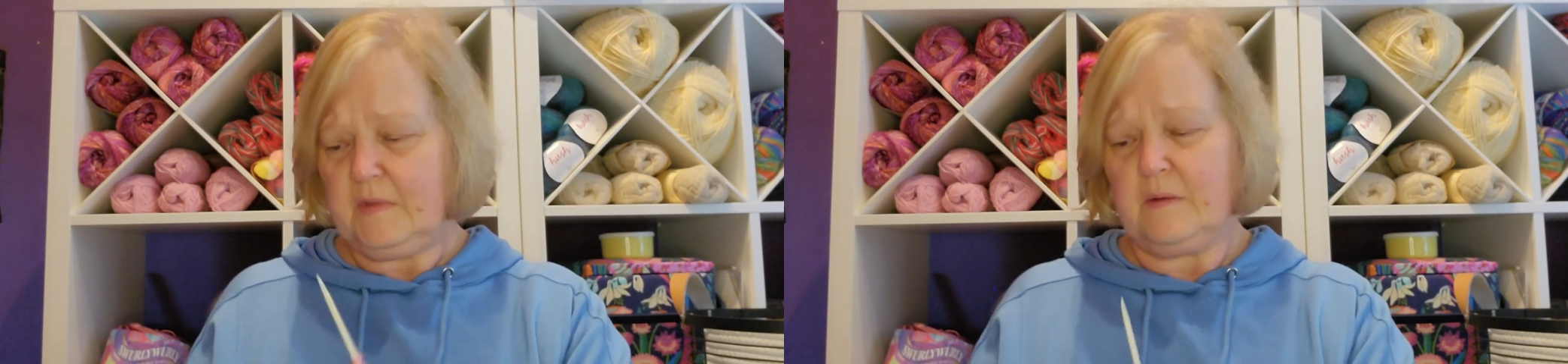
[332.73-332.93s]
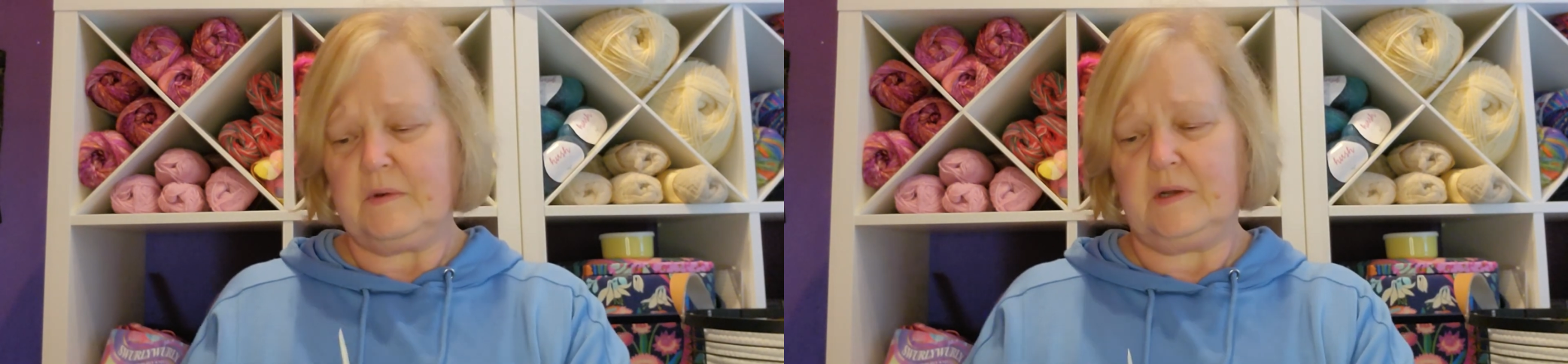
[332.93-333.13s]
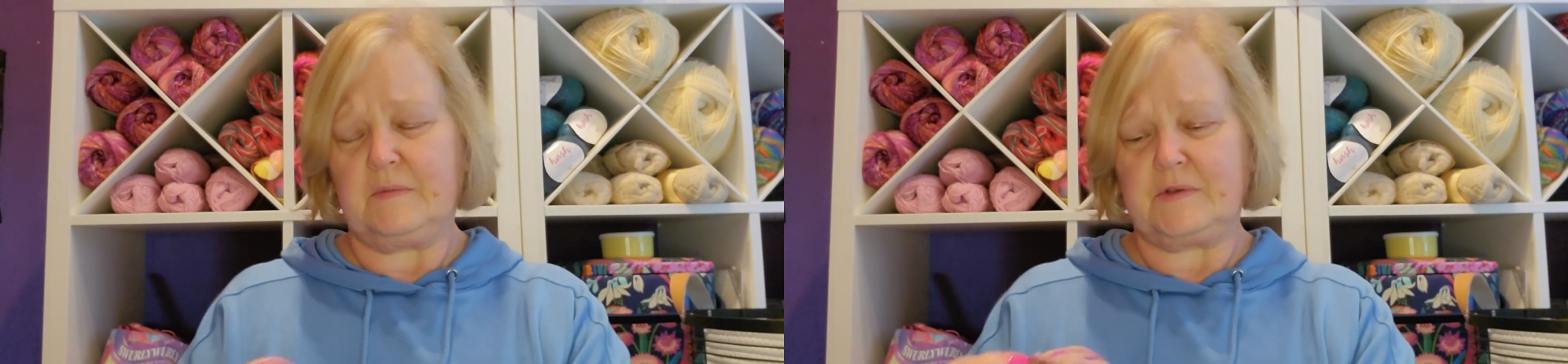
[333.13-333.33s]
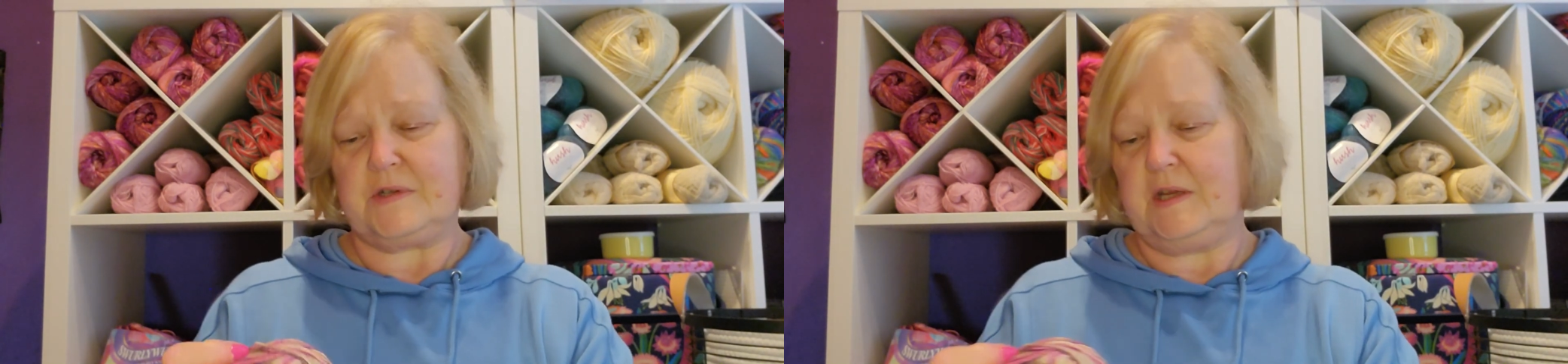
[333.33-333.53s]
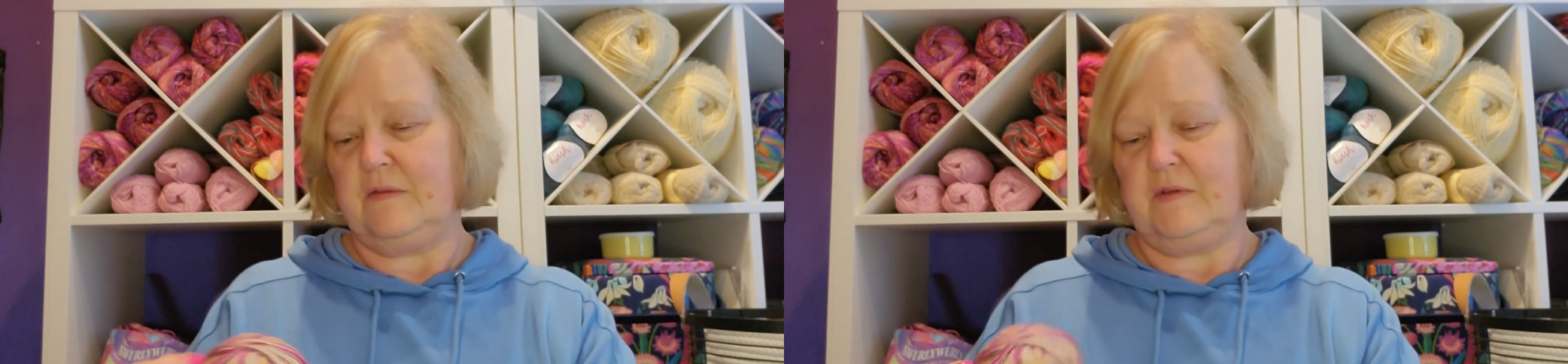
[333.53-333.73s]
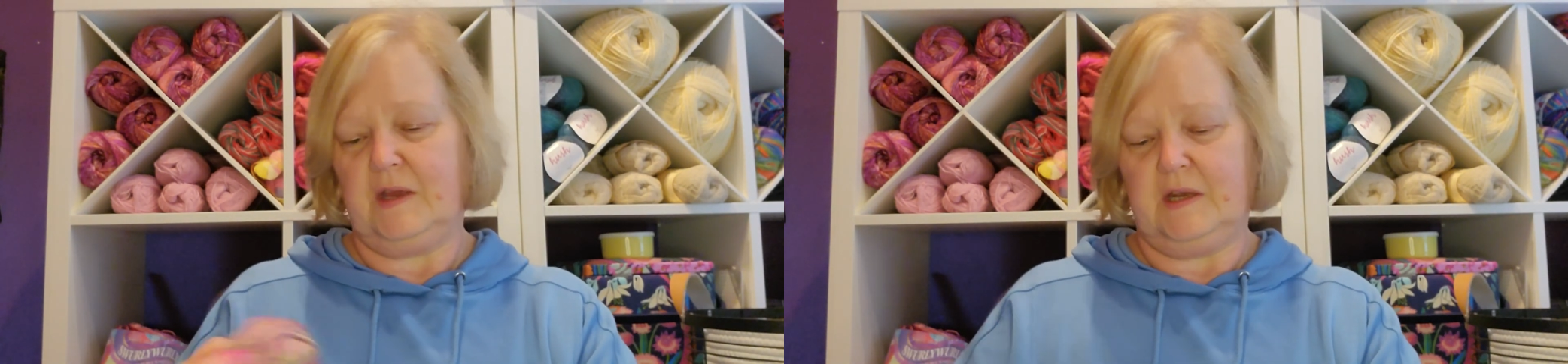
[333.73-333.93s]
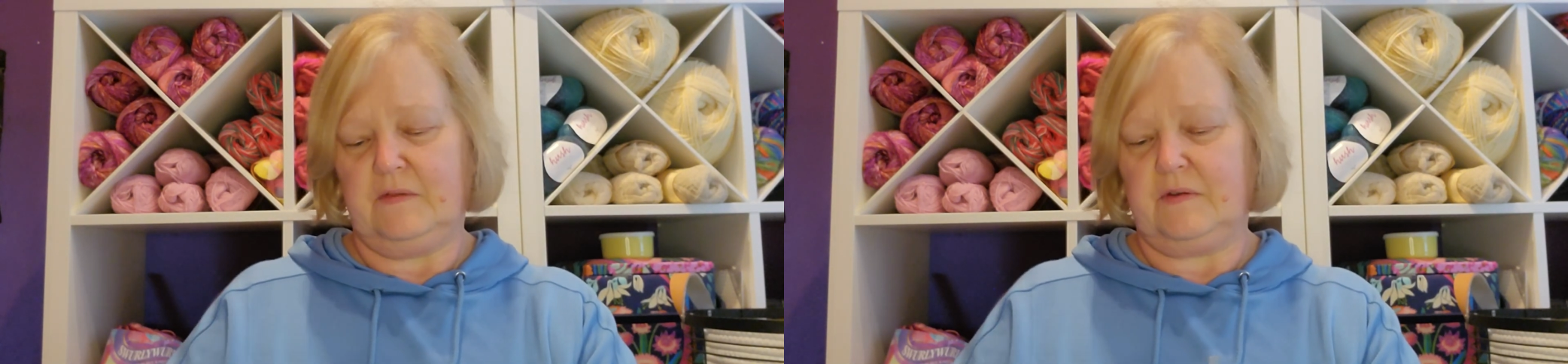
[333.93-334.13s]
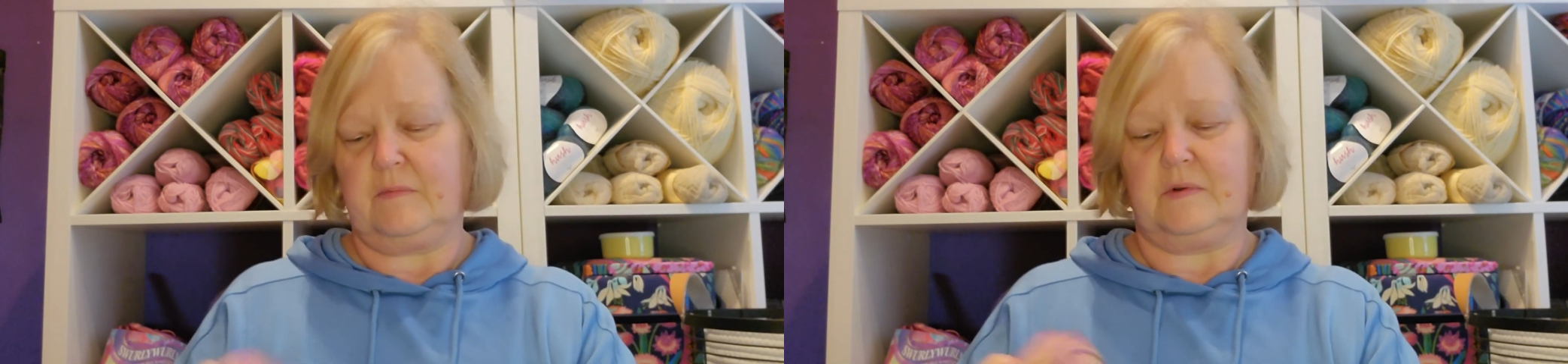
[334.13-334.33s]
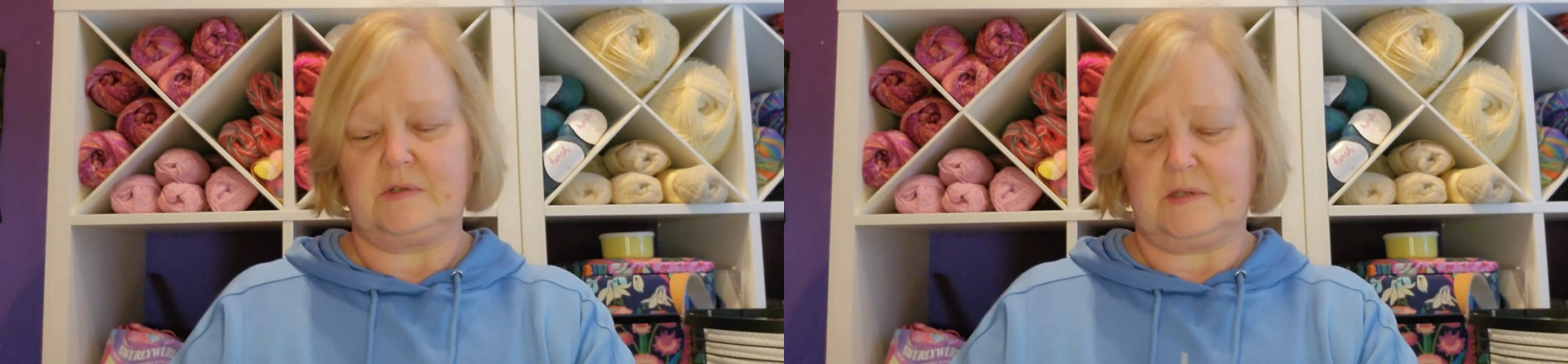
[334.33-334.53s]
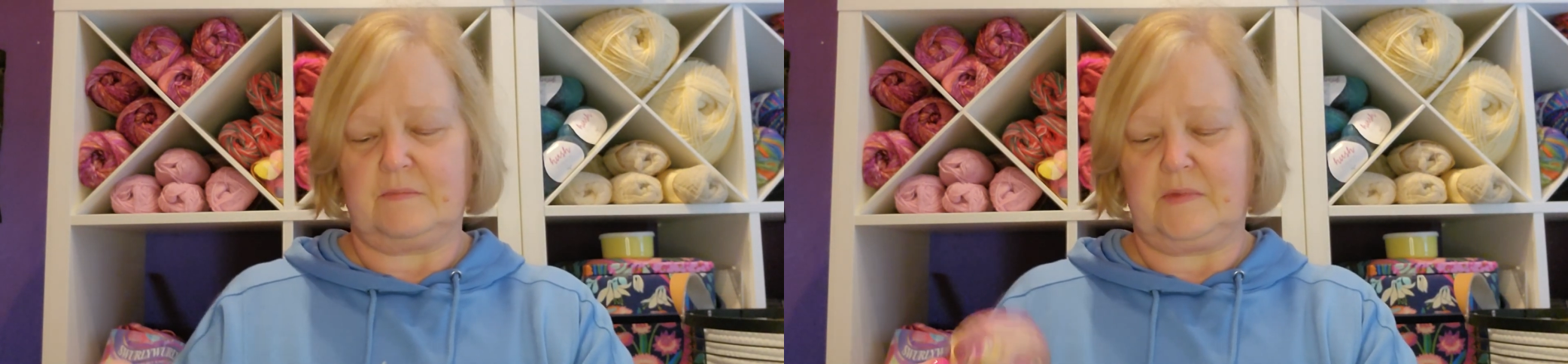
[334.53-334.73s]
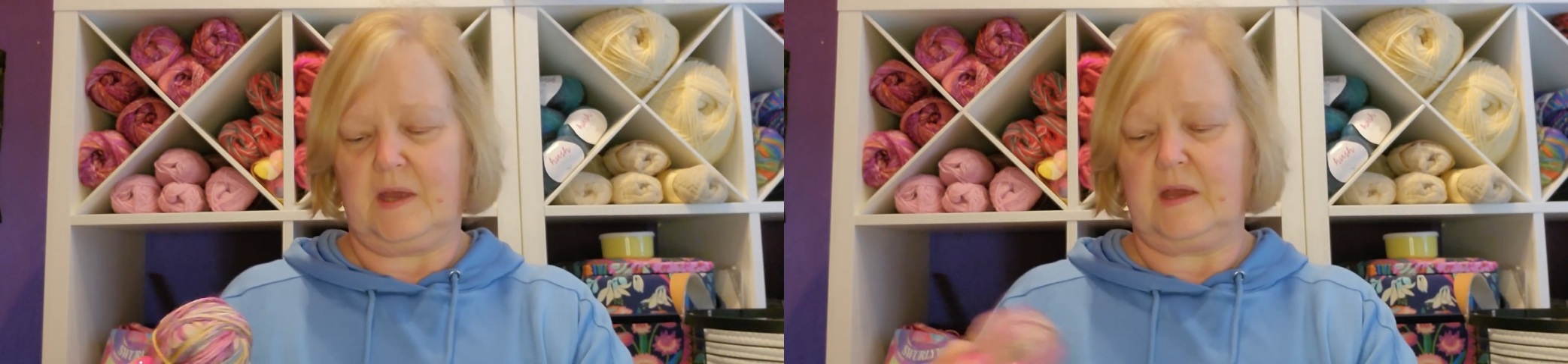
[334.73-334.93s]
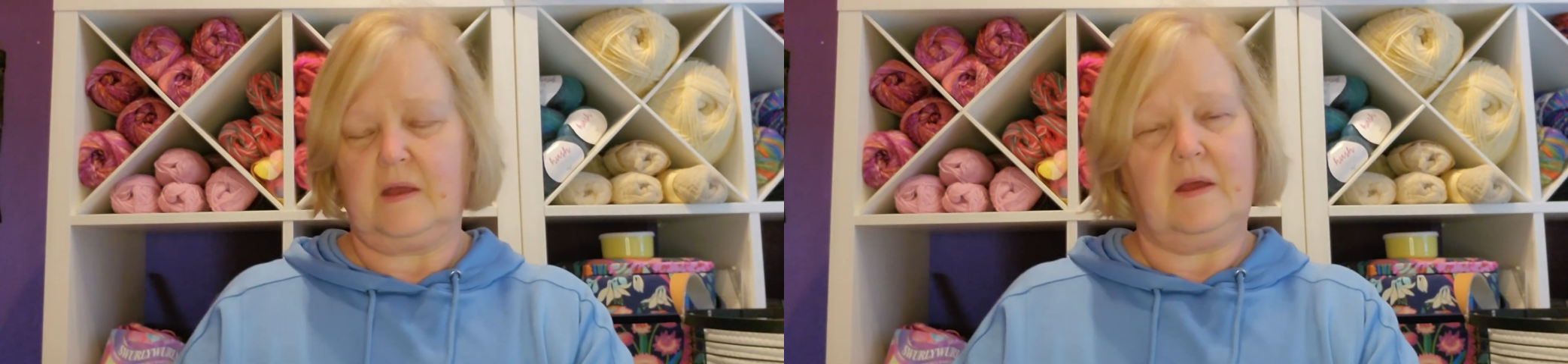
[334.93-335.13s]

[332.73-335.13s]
when I watch TV, and if I want something